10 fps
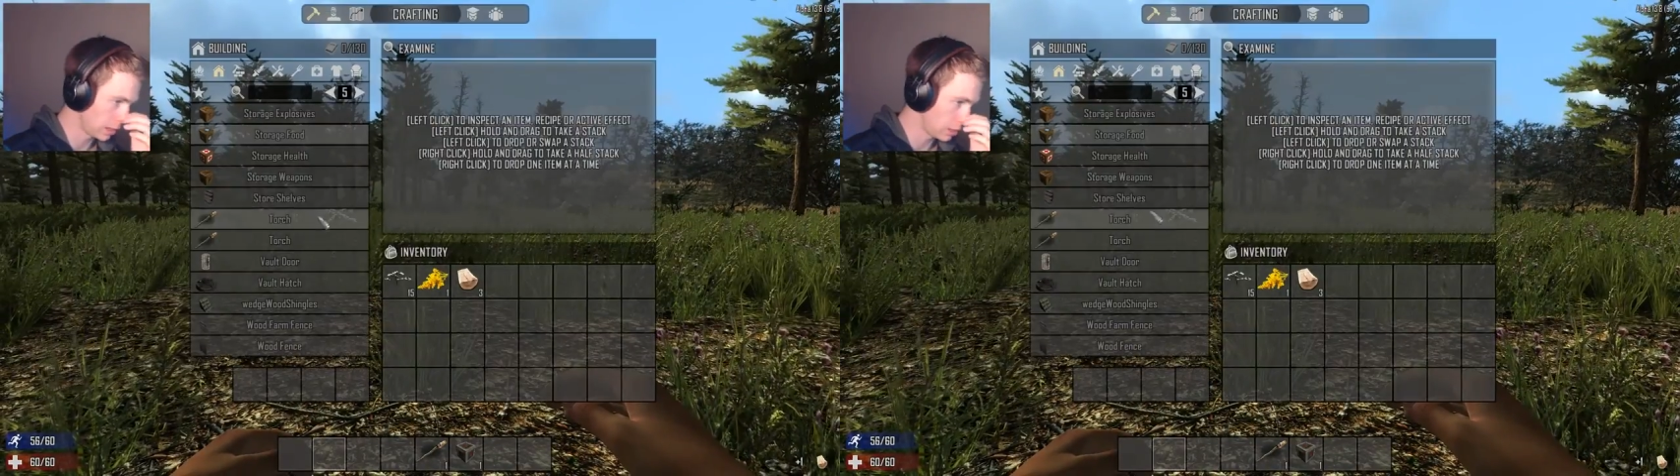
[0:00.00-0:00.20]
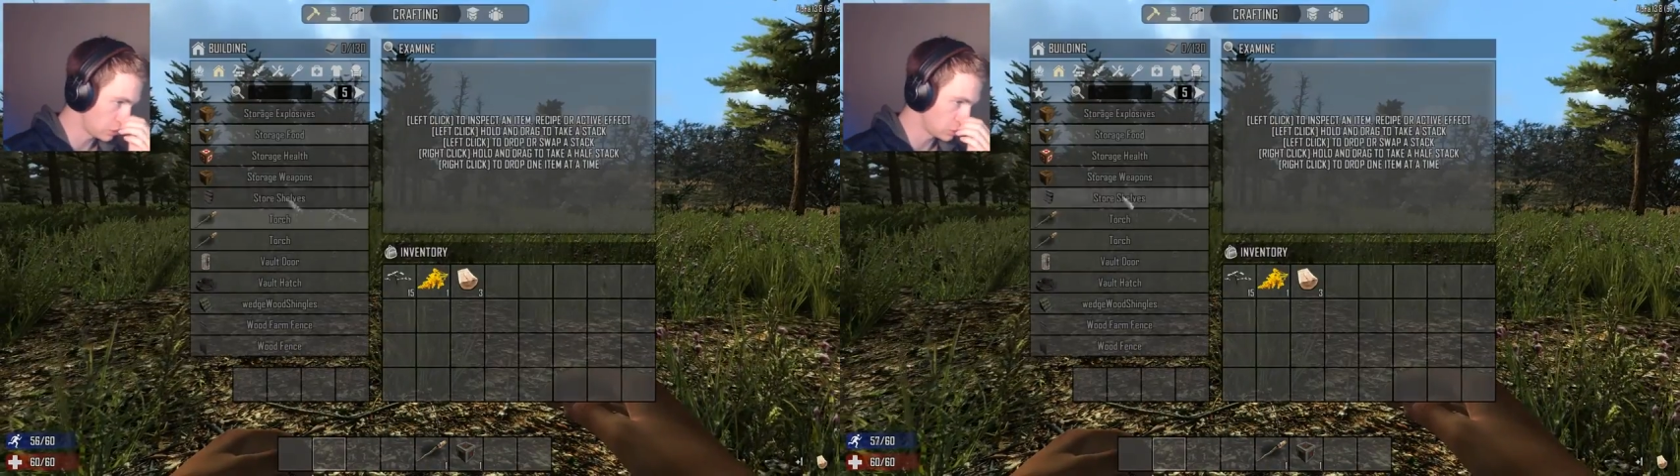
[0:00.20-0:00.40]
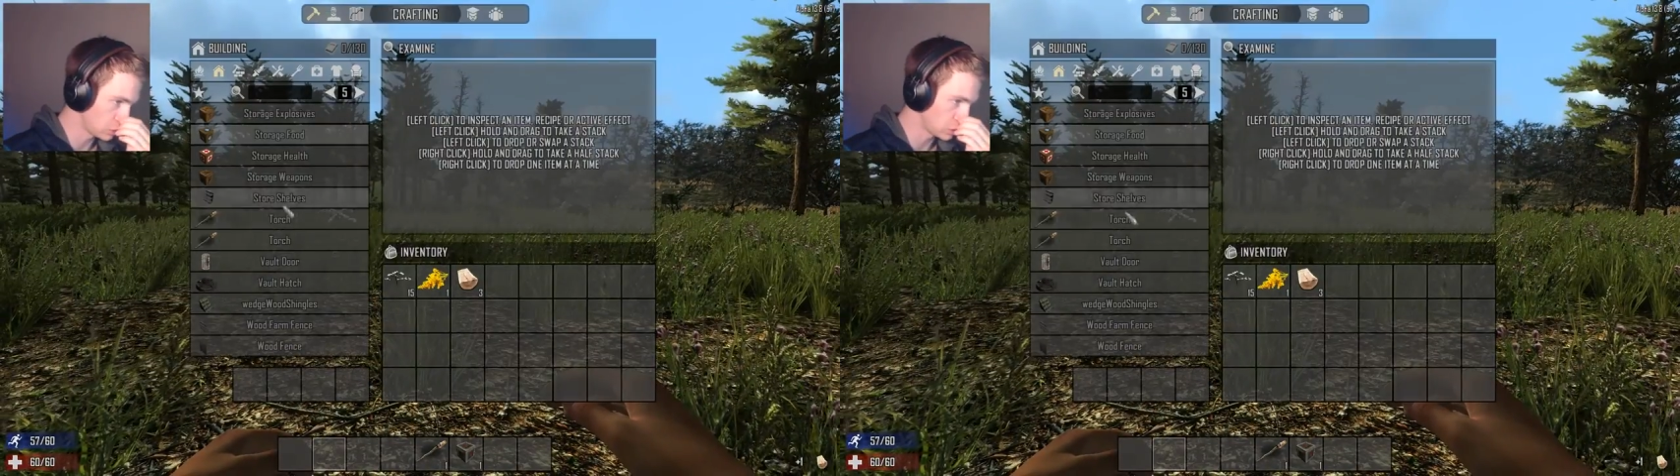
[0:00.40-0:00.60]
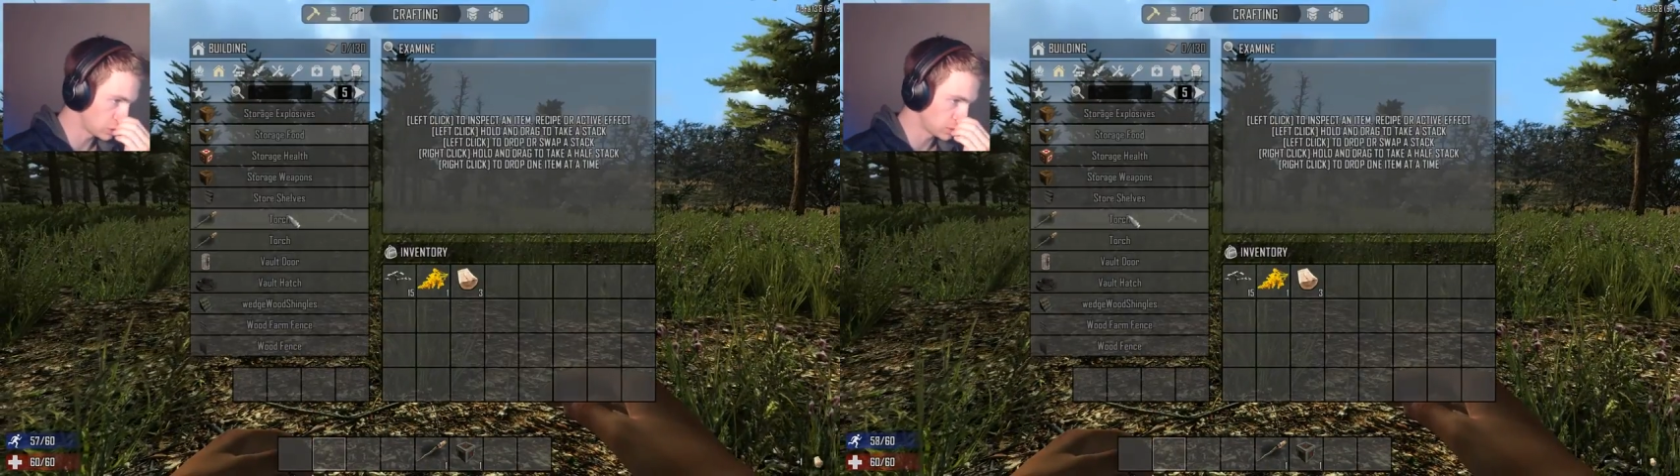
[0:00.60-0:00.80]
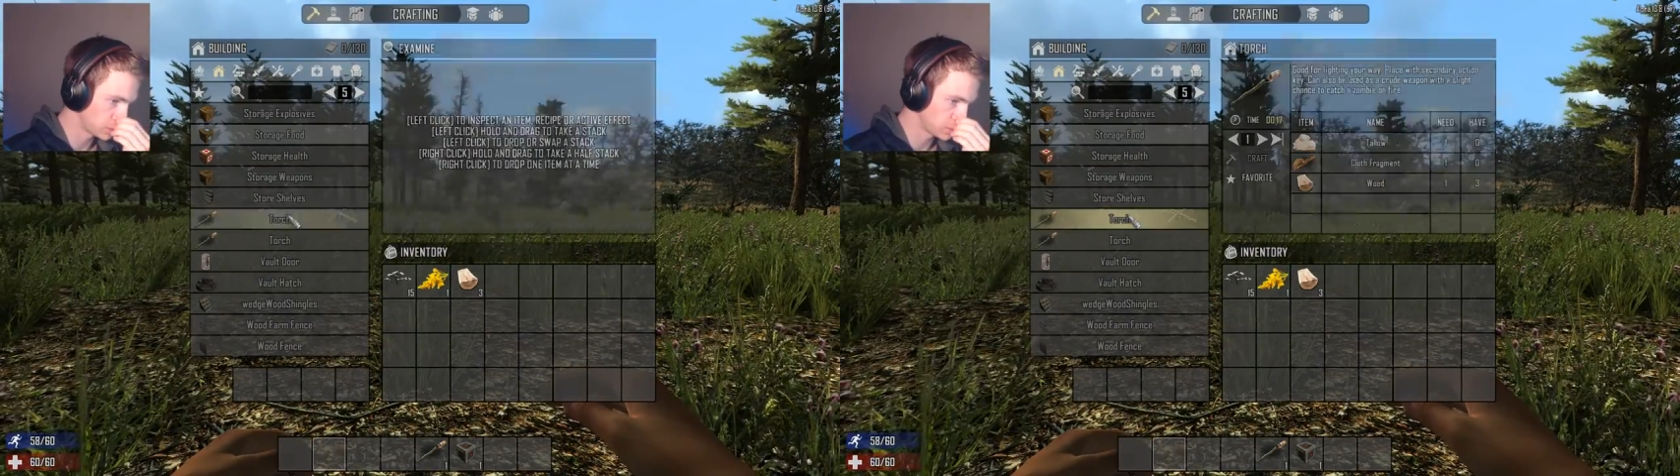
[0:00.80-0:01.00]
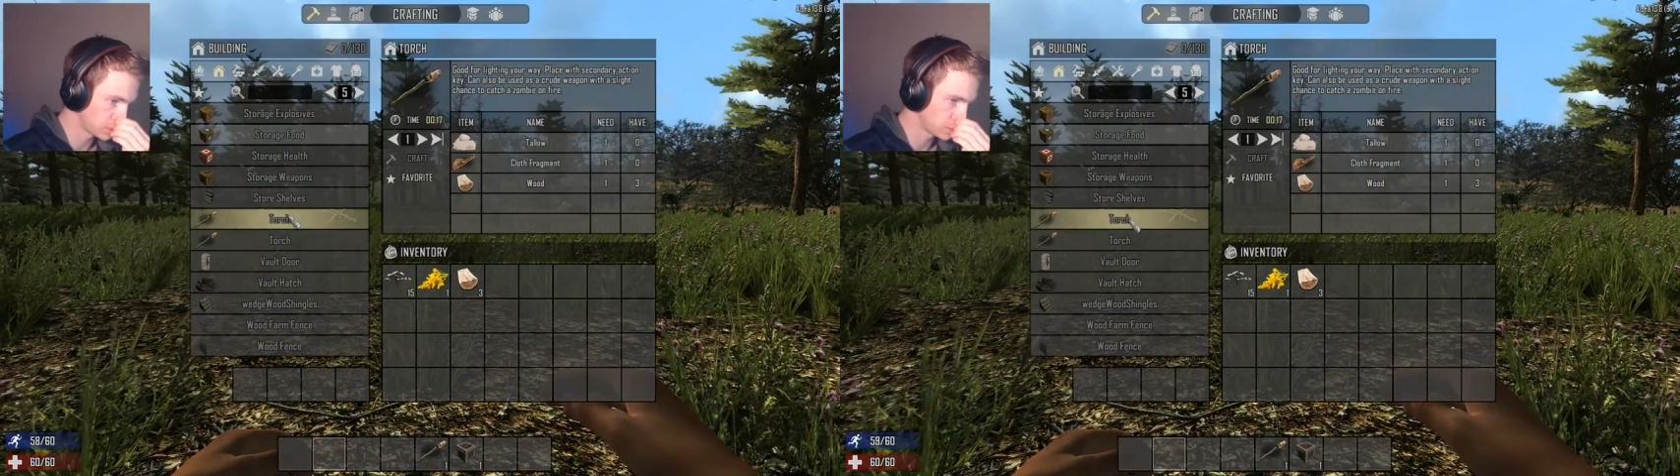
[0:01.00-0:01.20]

use. I don't know.